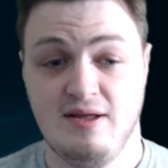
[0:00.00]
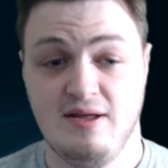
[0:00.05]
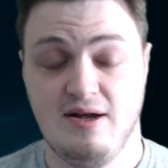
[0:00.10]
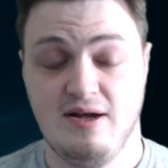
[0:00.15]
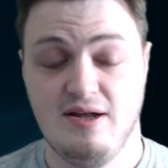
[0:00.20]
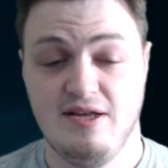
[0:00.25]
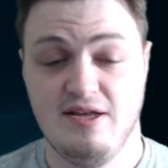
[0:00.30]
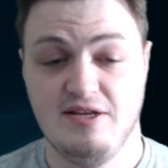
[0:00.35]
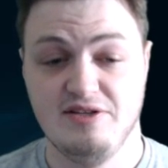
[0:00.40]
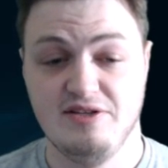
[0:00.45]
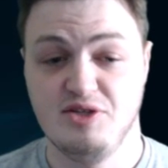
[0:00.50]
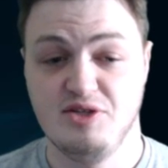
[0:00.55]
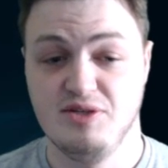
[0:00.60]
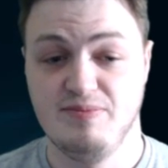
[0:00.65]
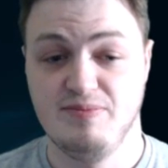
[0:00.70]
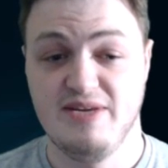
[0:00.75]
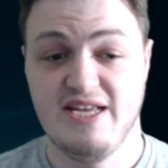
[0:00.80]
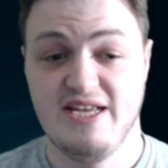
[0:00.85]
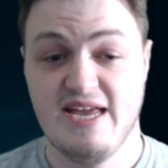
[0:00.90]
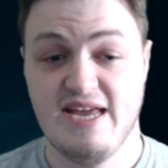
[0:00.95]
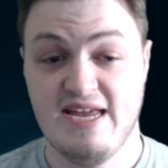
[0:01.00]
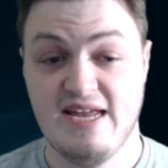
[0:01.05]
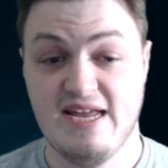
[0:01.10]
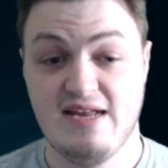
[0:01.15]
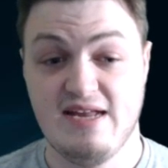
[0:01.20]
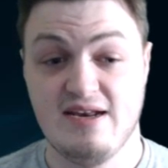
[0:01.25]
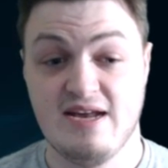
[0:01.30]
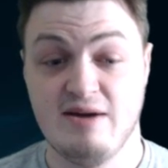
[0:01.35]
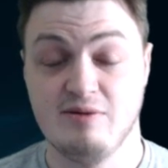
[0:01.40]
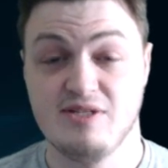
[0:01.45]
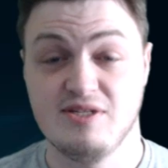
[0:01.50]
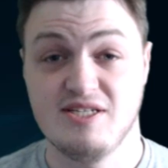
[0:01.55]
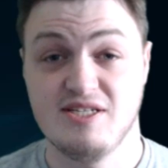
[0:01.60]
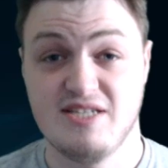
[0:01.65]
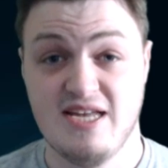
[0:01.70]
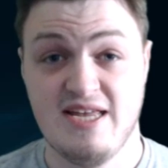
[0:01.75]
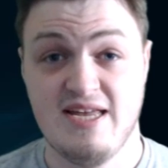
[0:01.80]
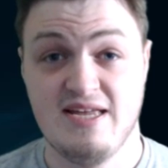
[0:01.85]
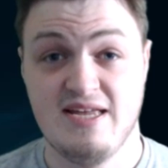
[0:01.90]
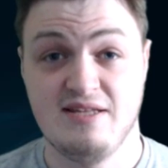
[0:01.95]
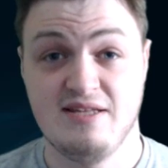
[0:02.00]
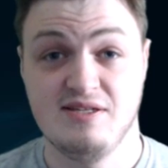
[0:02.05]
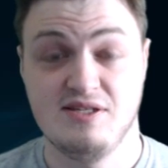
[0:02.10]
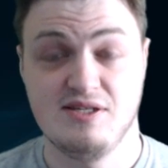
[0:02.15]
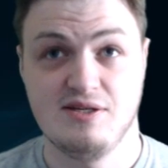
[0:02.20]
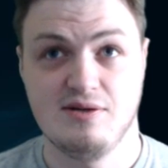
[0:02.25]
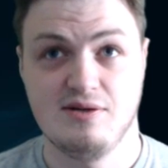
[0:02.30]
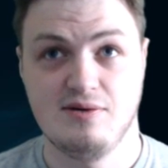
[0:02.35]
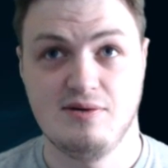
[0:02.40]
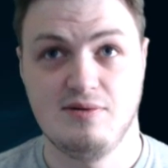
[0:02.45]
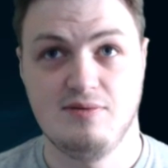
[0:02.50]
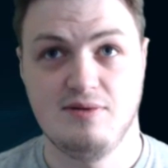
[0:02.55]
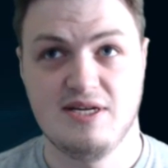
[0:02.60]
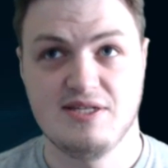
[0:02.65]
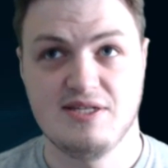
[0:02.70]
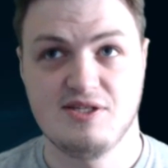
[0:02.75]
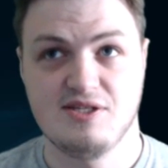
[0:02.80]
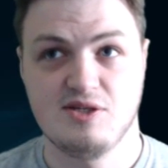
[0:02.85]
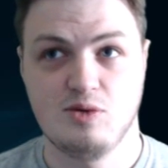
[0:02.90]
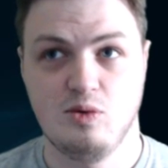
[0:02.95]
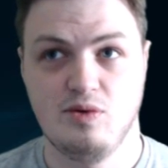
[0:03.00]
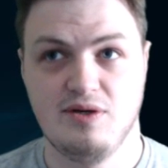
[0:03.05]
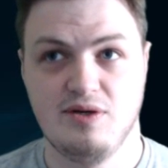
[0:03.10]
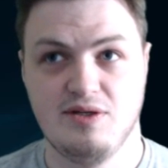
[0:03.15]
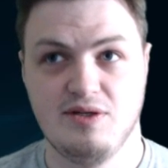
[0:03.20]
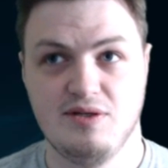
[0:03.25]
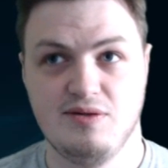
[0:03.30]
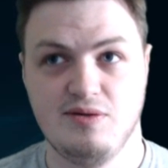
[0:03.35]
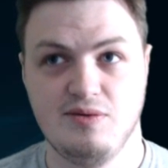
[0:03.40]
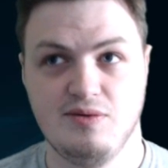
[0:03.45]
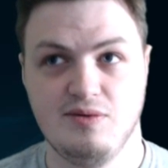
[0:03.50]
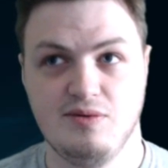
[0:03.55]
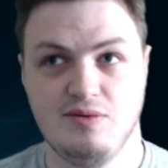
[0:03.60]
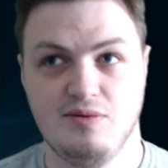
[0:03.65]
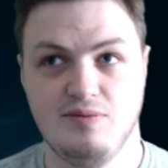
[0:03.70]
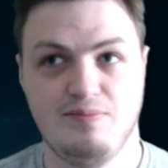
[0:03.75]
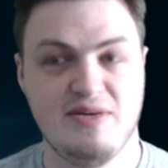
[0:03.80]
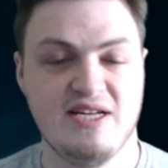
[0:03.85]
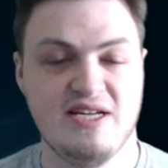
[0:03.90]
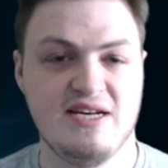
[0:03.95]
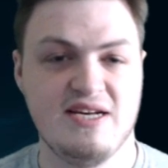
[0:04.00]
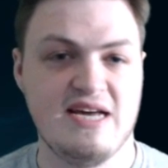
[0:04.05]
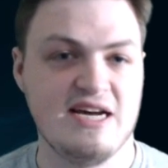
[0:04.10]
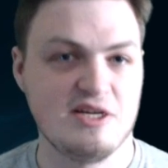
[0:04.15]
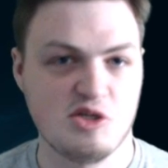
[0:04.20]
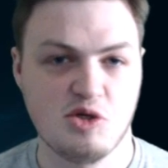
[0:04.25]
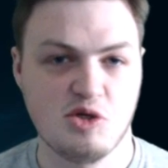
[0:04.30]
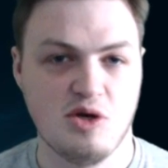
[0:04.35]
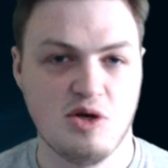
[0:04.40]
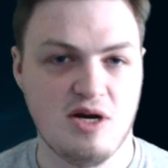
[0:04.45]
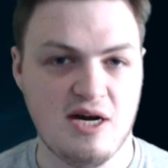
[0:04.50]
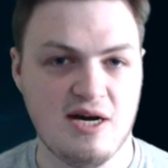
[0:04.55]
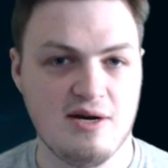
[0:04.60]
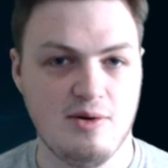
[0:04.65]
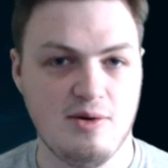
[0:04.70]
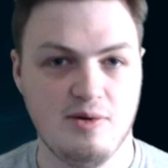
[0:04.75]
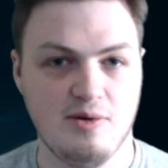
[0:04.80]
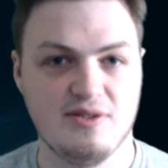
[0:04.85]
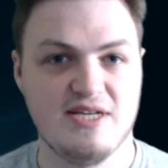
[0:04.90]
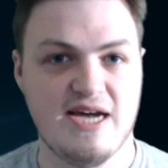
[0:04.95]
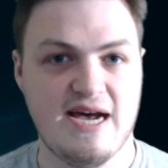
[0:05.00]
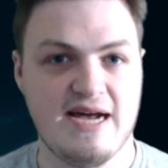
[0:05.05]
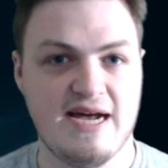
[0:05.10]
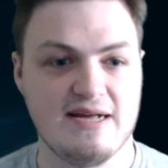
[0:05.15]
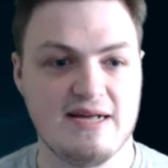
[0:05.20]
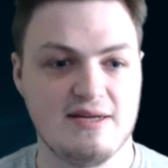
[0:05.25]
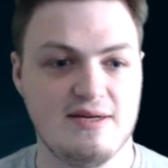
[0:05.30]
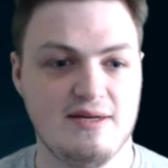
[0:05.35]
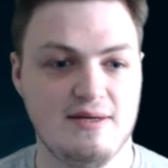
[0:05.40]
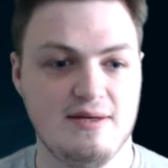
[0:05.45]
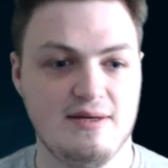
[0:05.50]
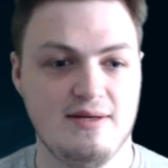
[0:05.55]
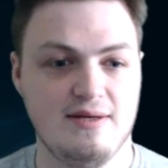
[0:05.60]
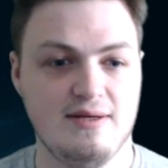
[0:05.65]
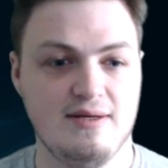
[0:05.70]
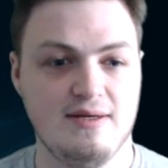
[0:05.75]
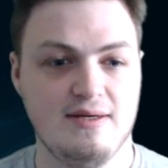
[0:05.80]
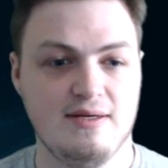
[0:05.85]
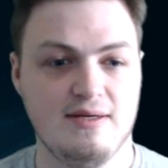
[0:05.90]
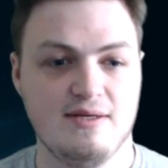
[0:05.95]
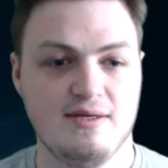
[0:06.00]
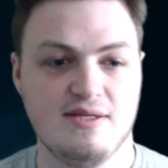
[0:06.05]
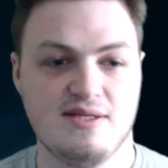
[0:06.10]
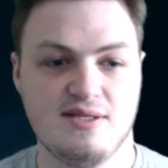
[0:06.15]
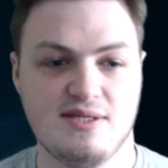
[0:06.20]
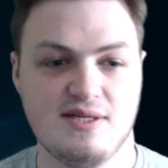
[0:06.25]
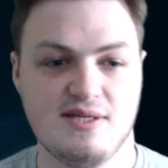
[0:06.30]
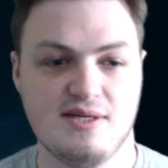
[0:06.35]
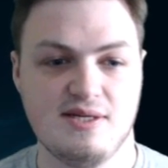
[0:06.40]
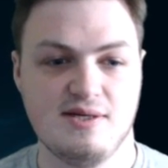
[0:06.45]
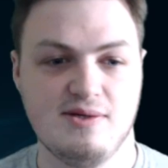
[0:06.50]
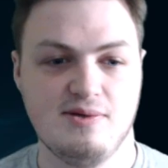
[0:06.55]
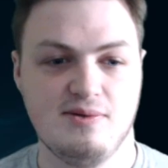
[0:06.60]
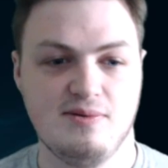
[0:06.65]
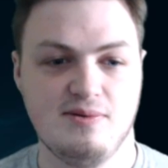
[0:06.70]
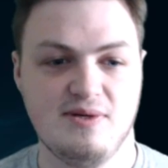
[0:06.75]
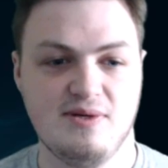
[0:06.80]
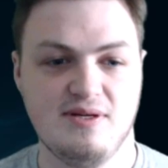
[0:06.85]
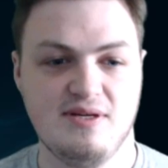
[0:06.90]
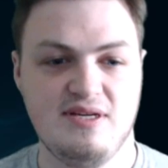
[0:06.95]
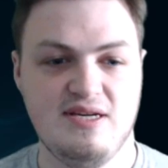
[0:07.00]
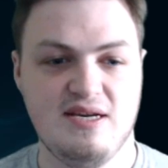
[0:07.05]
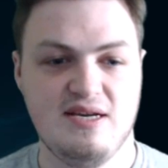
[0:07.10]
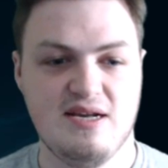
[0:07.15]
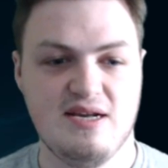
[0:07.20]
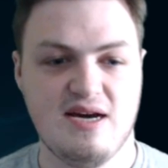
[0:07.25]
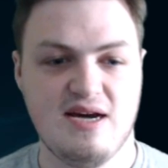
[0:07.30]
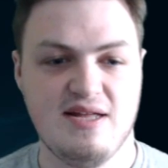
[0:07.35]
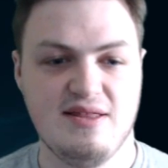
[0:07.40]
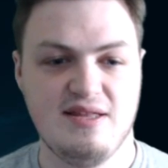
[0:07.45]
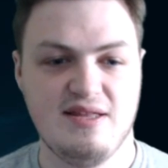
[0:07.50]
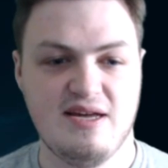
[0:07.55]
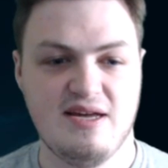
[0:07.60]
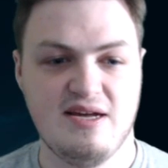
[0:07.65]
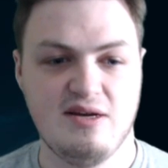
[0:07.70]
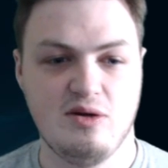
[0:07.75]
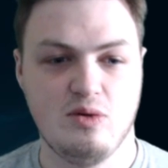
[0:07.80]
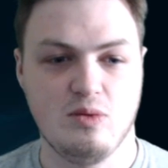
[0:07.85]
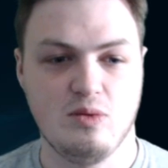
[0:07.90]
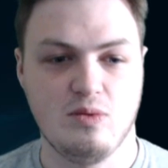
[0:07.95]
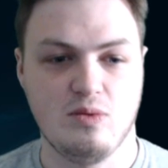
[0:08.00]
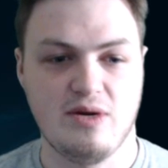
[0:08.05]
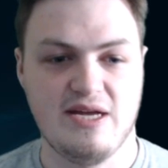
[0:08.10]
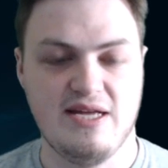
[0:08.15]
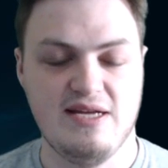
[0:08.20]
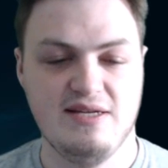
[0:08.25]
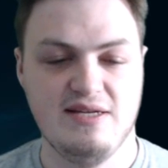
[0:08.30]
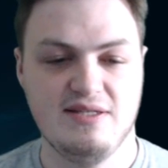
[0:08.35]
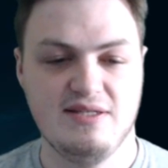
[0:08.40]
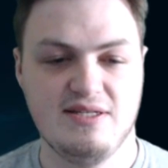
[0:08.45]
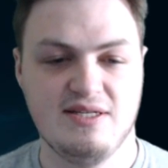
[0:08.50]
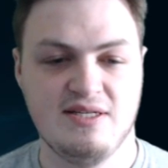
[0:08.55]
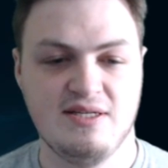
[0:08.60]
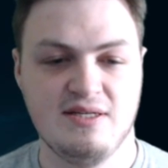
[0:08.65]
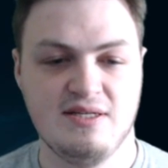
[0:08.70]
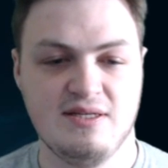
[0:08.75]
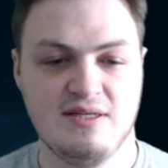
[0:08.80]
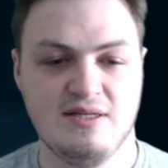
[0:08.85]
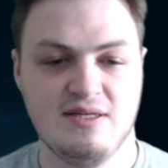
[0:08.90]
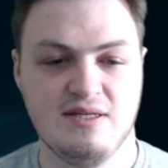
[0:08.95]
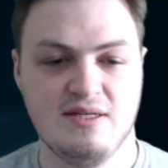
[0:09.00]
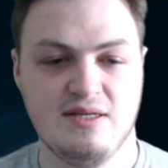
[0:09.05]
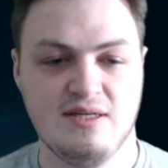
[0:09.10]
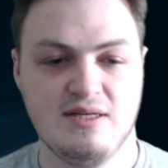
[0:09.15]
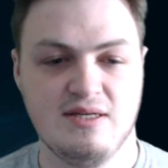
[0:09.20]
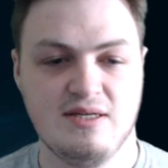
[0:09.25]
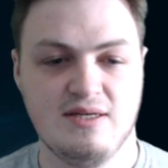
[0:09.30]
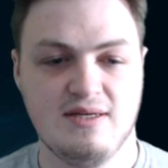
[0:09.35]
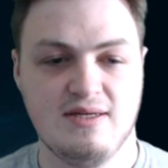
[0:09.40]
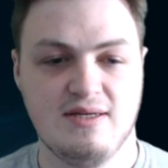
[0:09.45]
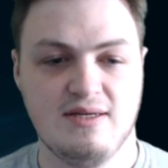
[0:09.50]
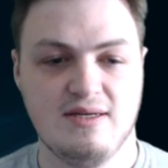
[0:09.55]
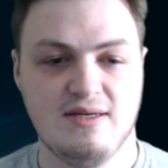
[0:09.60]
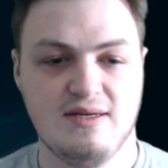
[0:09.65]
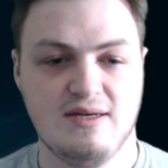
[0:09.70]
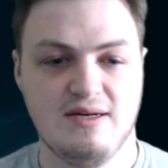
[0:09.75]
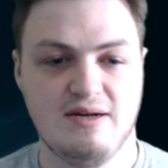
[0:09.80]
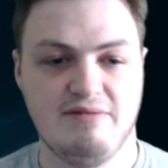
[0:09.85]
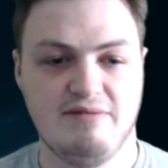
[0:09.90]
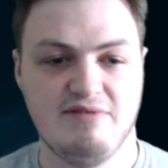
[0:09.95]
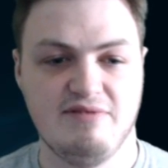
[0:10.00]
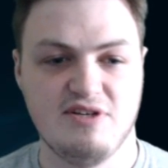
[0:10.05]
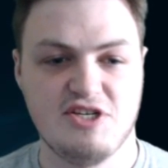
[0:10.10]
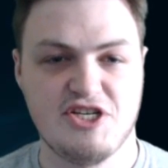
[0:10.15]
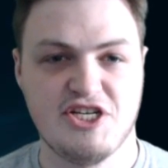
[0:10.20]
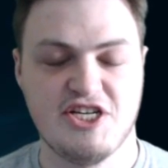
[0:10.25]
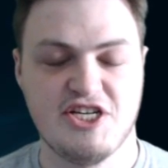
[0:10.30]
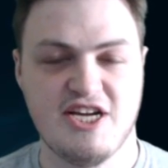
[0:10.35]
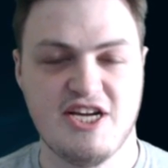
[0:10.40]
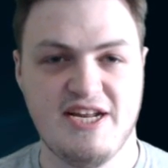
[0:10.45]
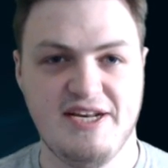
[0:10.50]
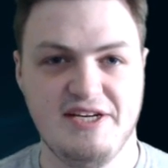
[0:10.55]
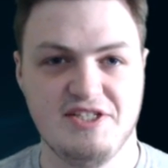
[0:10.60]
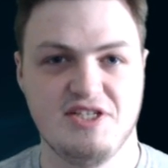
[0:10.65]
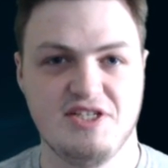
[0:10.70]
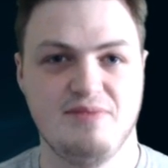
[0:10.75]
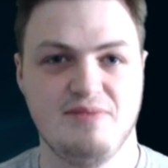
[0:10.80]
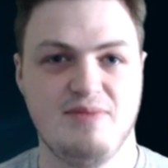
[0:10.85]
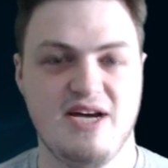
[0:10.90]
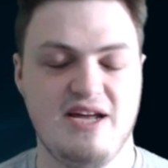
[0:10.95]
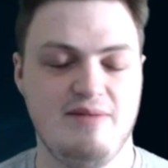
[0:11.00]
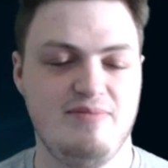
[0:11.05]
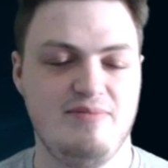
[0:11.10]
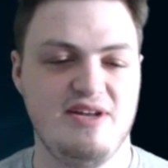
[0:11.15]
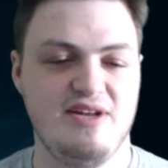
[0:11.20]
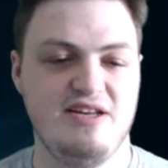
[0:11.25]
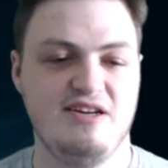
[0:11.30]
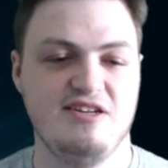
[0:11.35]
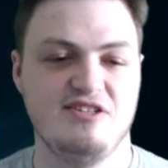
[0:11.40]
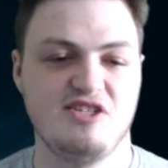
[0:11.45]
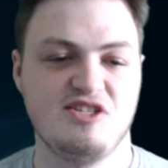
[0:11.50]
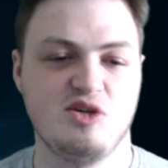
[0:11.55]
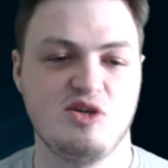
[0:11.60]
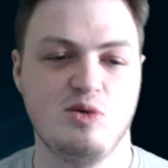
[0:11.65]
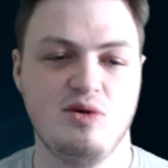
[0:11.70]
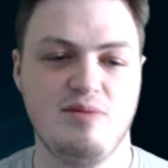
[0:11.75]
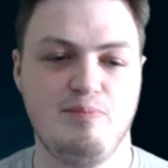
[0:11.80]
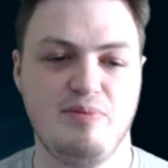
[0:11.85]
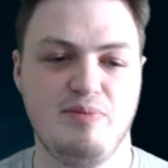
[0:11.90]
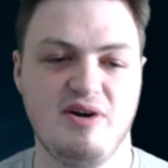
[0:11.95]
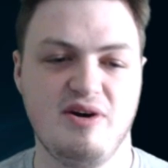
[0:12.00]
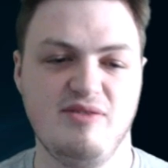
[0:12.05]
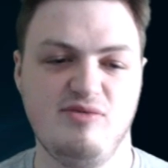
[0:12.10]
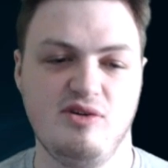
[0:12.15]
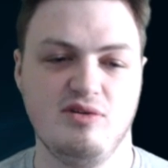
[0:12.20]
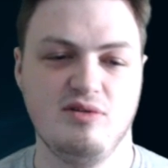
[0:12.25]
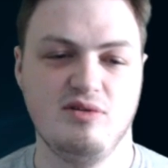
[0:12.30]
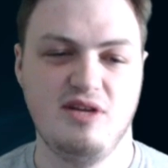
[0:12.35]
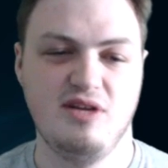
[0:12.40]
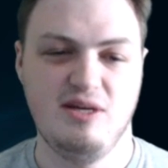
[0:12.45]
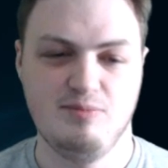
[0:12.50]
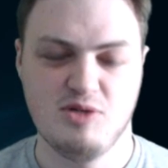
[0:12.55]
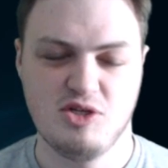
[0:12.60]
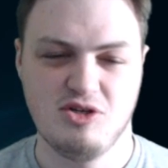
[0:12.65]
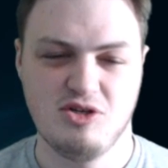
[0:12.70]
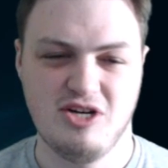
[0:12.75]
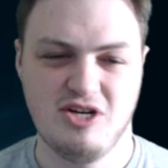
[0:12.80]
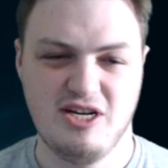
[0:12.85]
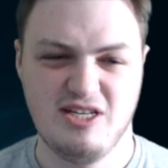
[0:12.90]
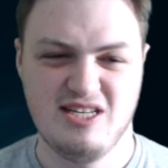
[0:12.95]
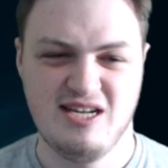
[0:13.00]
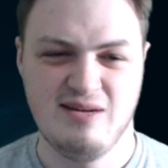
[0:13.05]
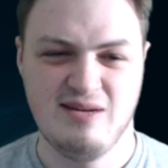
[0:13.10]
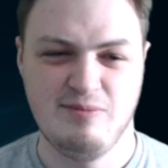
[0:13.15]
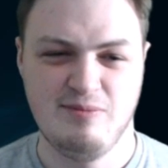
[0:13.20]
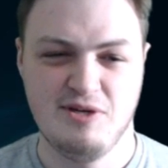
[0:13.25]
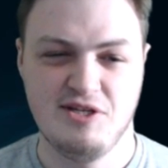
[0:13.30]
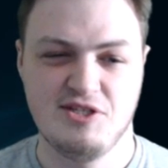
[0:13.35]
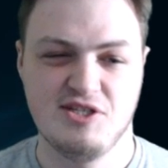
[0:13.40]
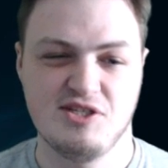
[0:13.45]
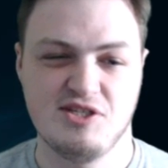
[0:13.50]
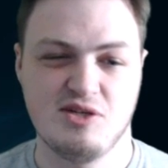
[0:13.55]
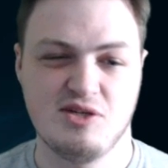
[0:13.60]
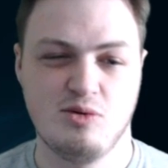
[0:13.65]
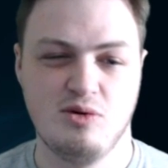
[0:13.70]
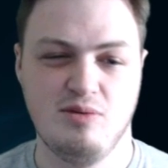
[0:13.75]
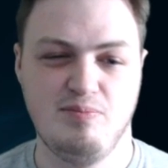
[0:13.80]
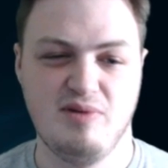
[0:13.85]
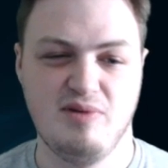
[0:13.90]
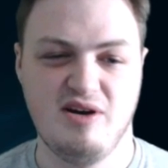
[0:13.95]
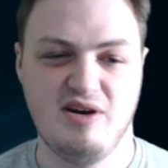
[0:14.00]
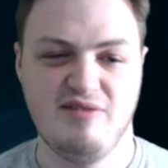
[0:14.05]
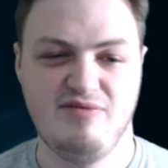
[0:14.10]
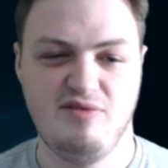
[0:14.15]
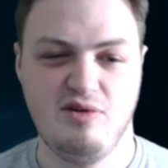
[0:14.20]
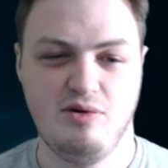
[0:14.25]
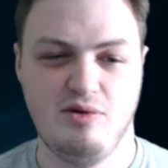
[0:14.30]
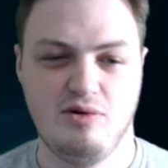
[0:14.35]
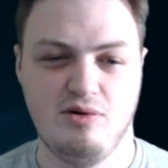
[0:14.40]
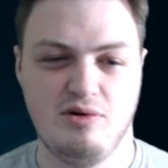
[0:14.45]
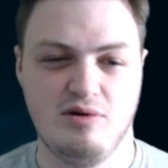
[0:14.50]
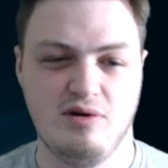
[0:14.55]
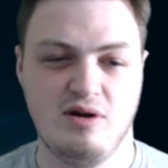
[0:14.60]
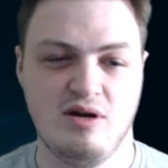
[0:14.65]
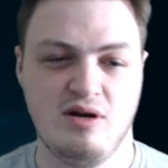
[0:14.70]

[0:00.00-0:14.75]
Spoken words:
It used to be 8, now it's 10, so that's going to be an extra auto attack. So really not that great of a change in my opinion. It's going to buff your leap strike damage, it's going to buff your